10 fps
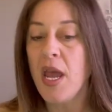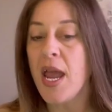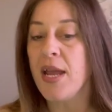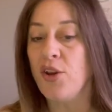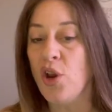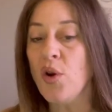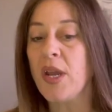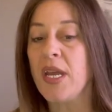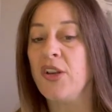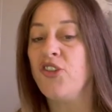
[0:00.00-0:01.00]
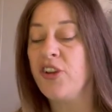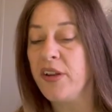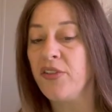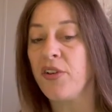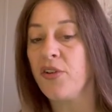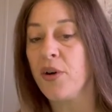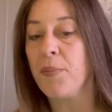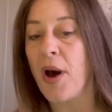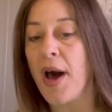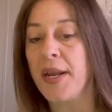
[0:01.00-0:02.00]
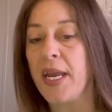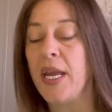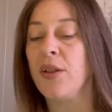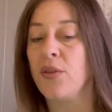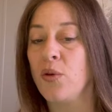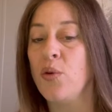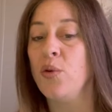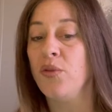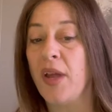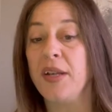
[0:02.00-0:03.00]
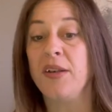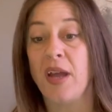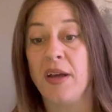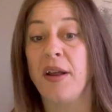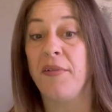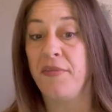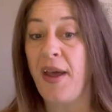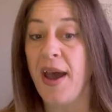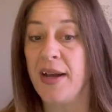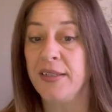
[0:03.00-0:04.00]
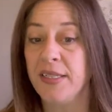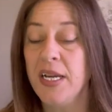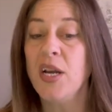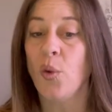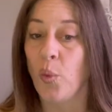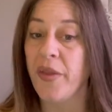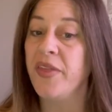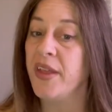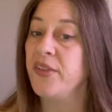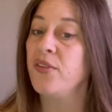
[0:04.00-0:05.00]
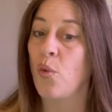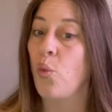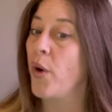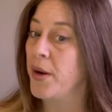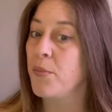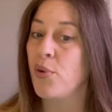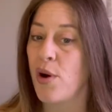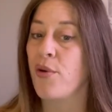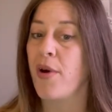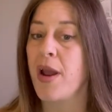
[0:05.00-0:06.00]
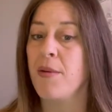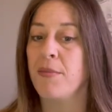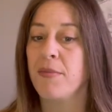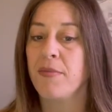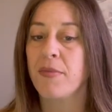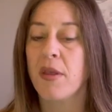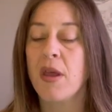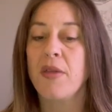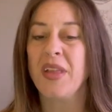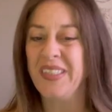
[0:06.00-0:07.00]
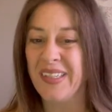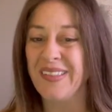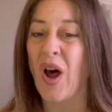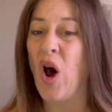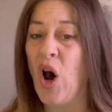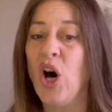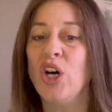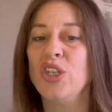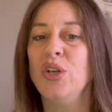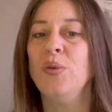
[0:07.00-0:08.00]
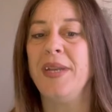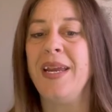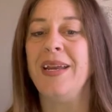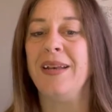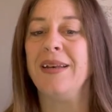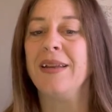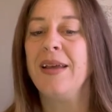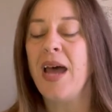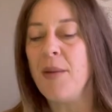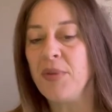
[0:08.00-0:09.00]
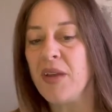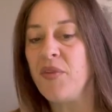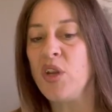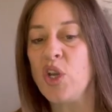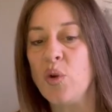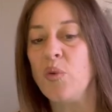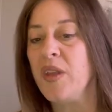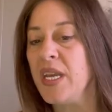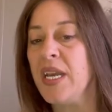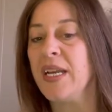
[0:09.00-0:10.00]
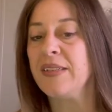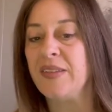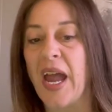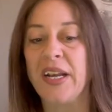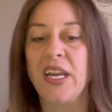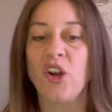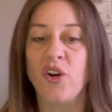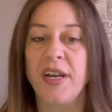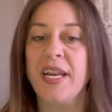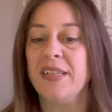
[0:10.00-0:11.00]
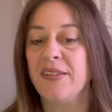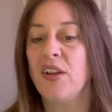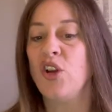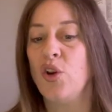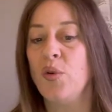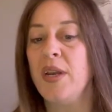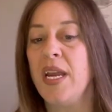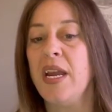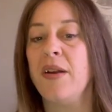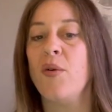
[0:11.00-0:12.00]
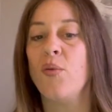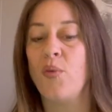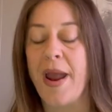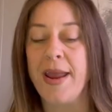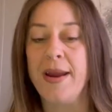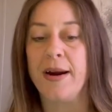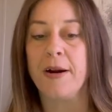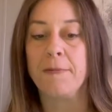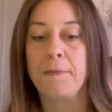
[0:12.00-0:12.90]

And you can chisel your body and lose a ton of fat with this one program. This is all you need. I'm giving you the exact ingredients you need right here